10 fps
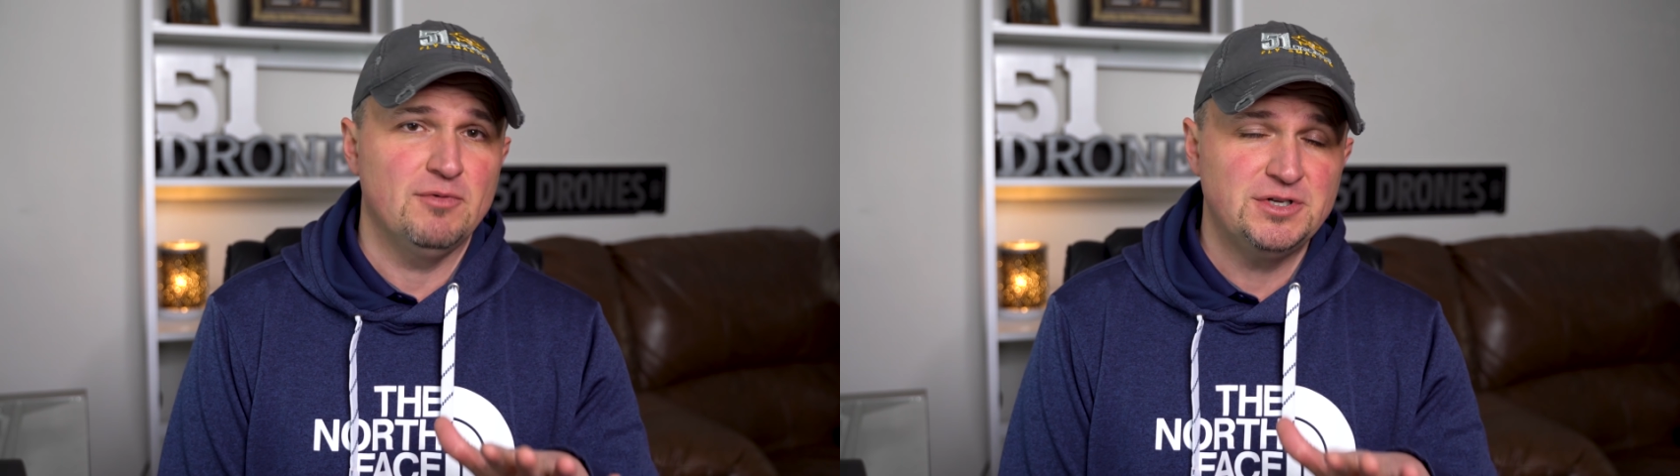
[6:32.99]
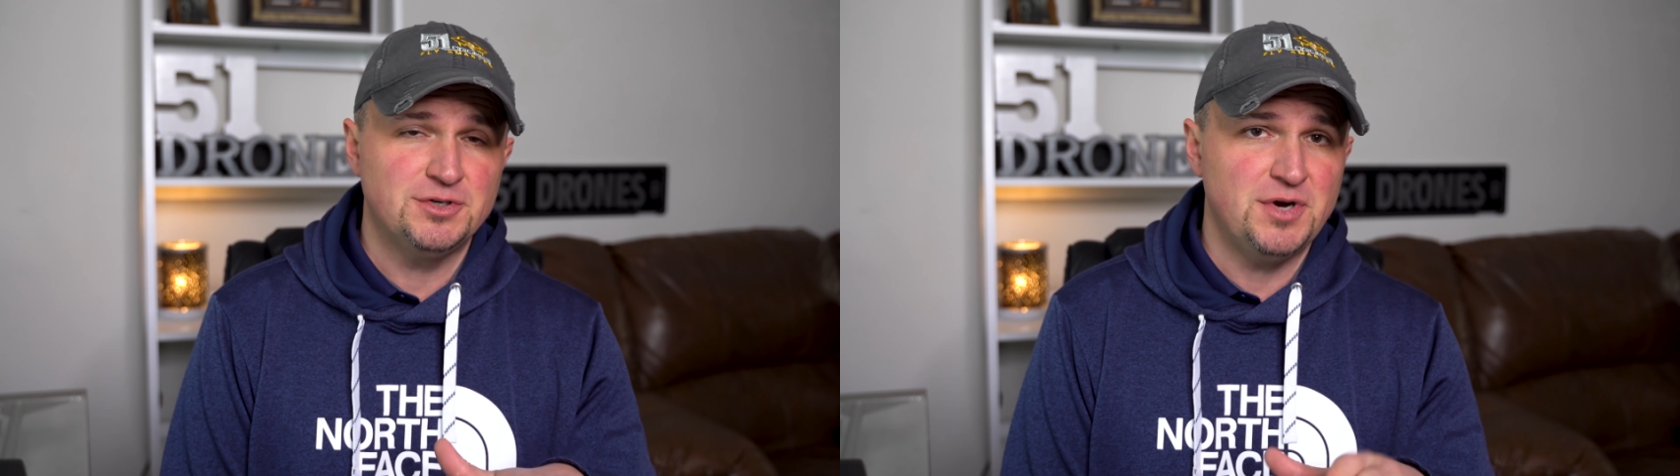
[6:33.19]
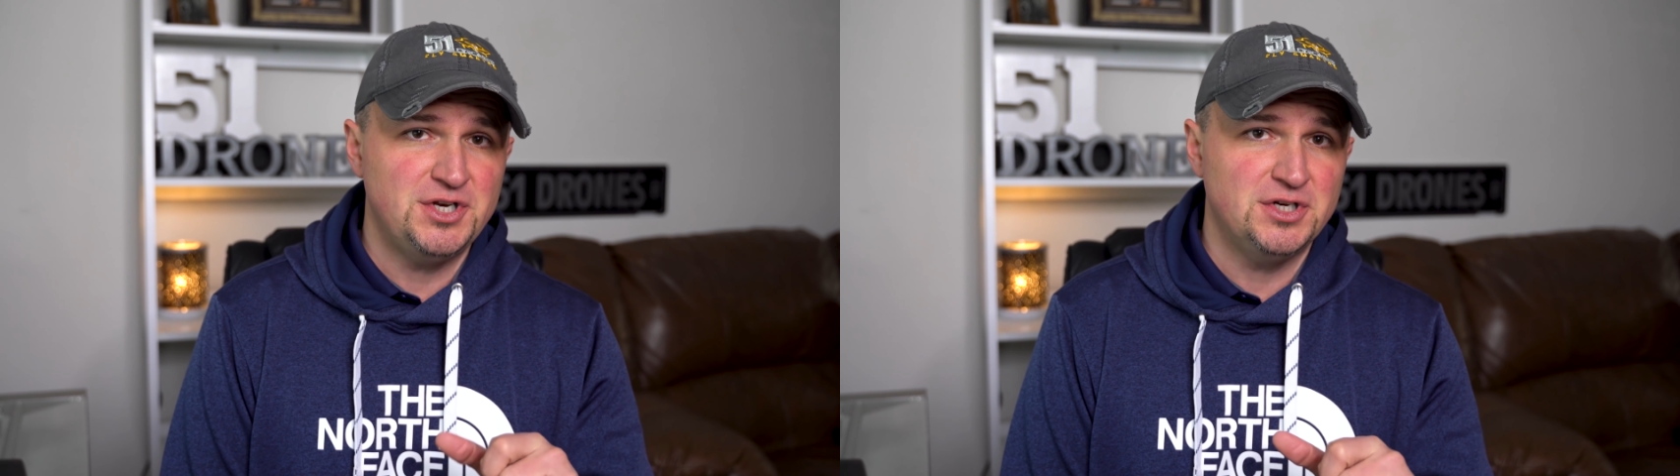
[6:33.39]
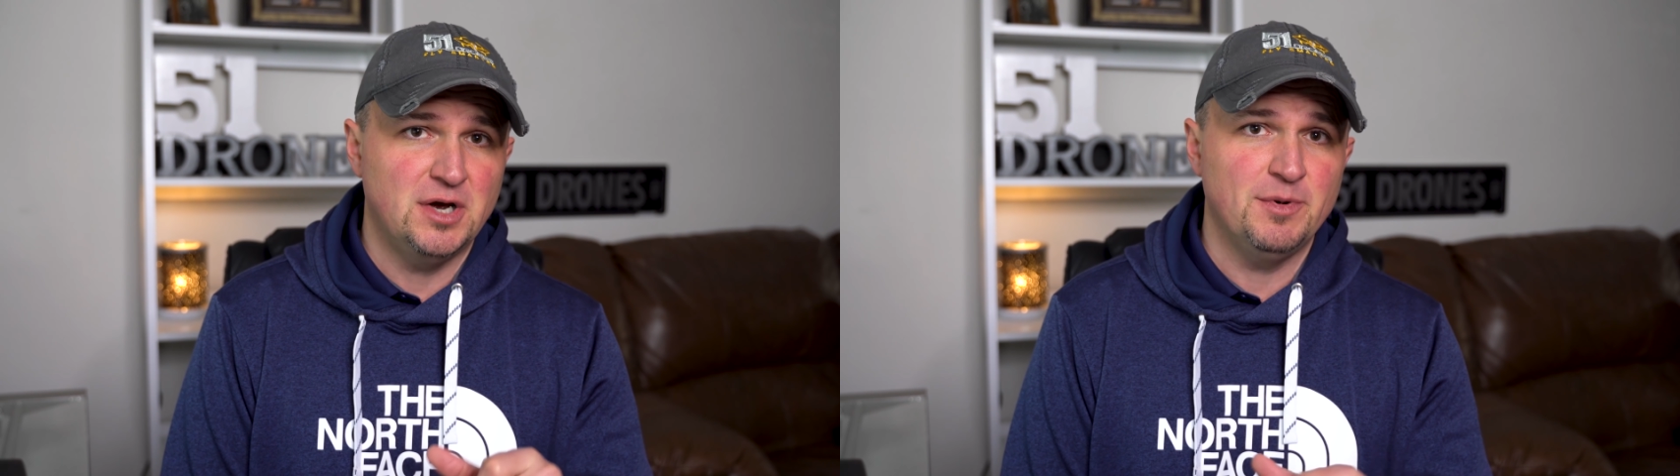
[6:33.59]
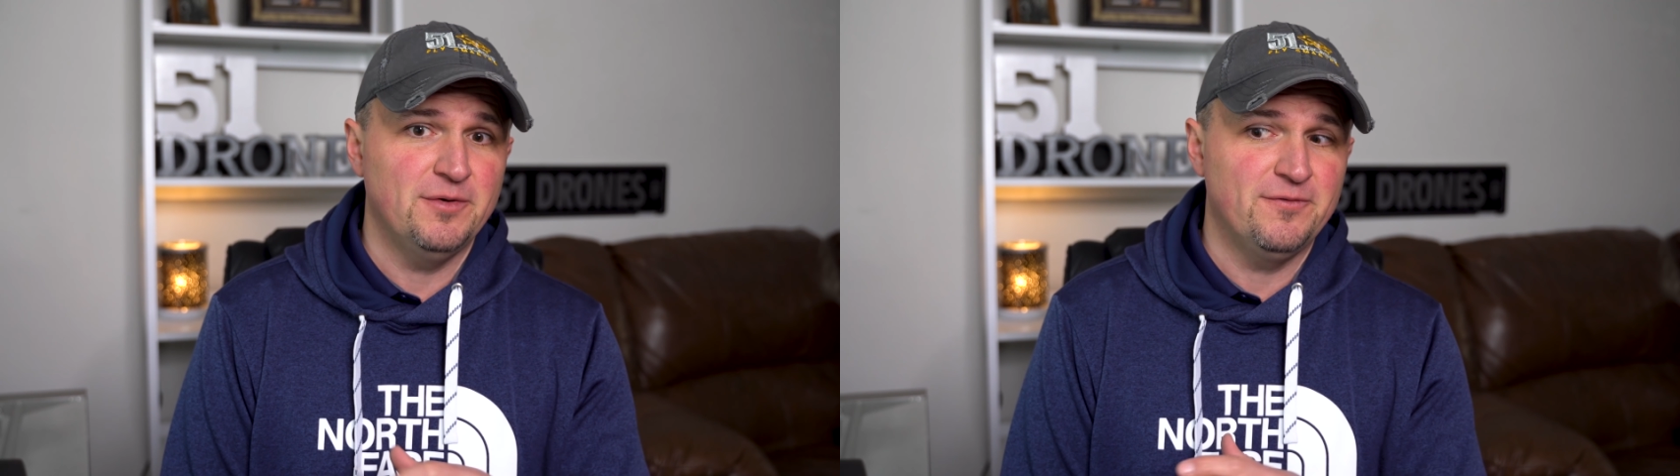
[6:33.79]
registration
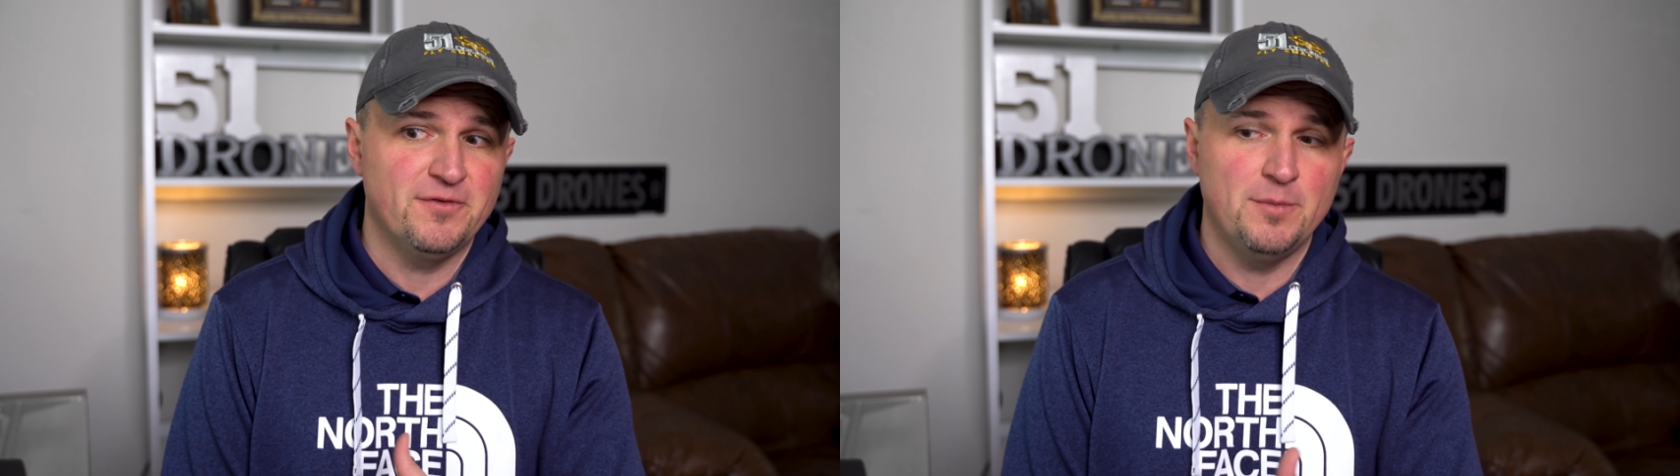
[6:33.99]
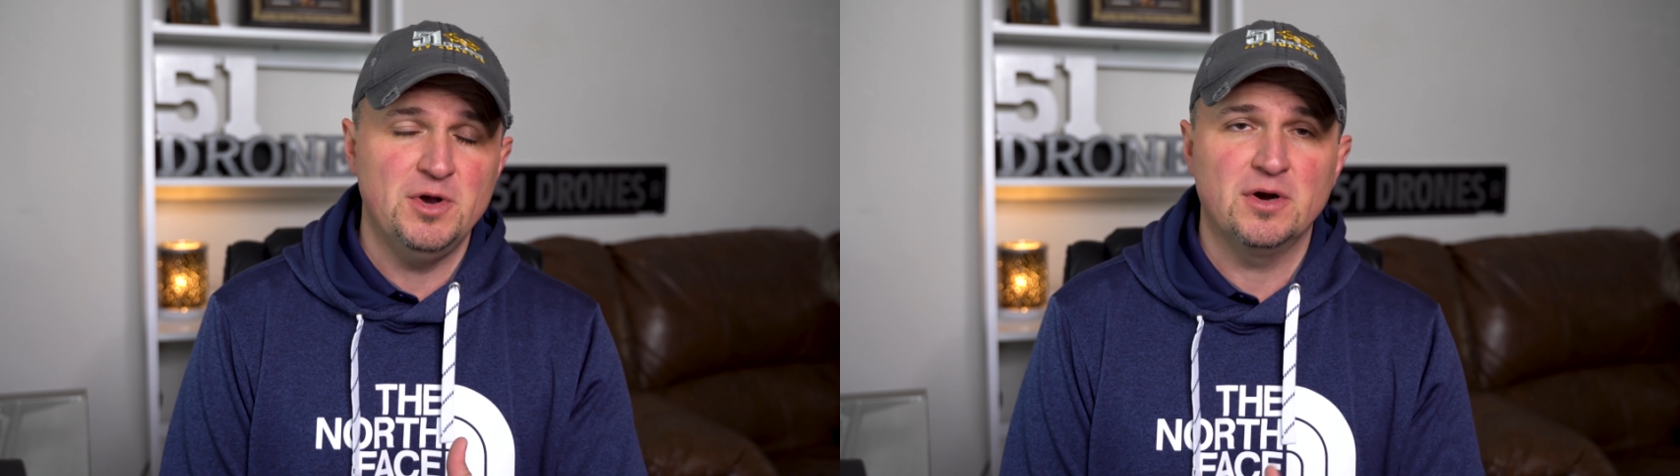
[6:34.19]
number from